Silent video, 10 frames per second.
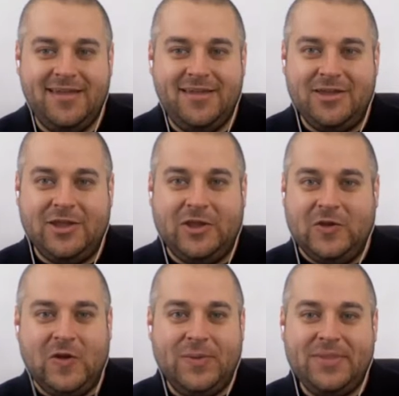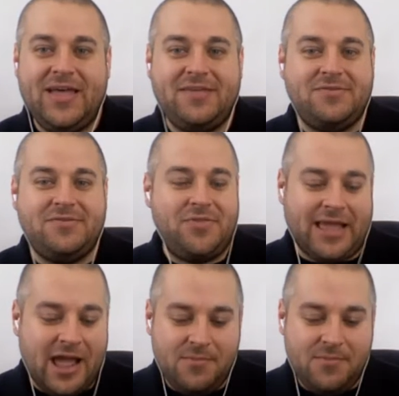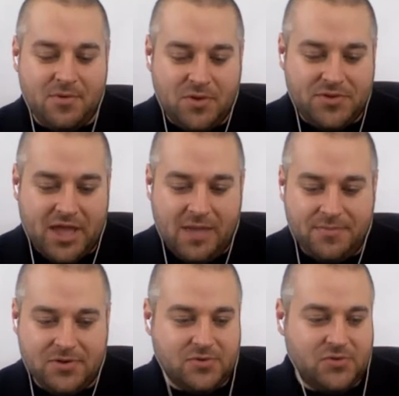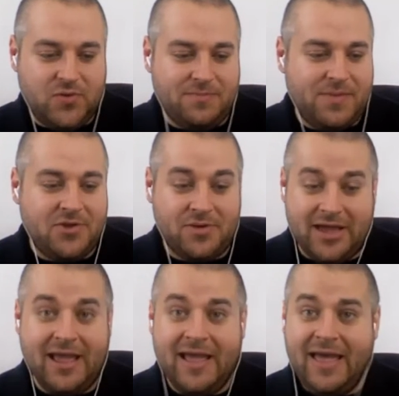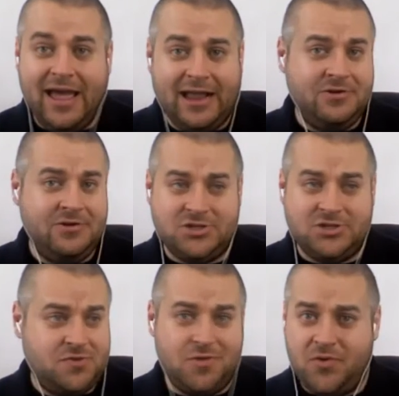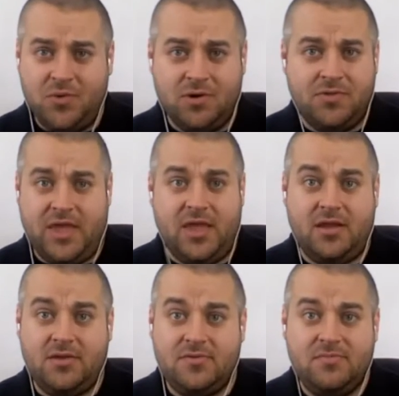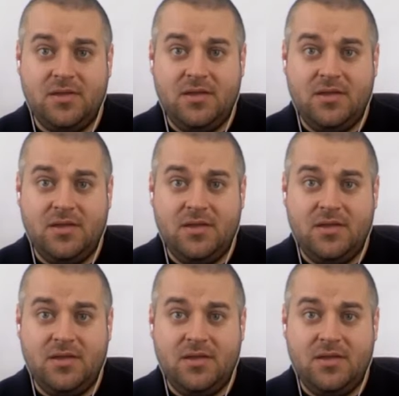You know, I mean, that's the thing. Like, I remember one time, you know, tweeting back to a guy, I just wrote the word thanks.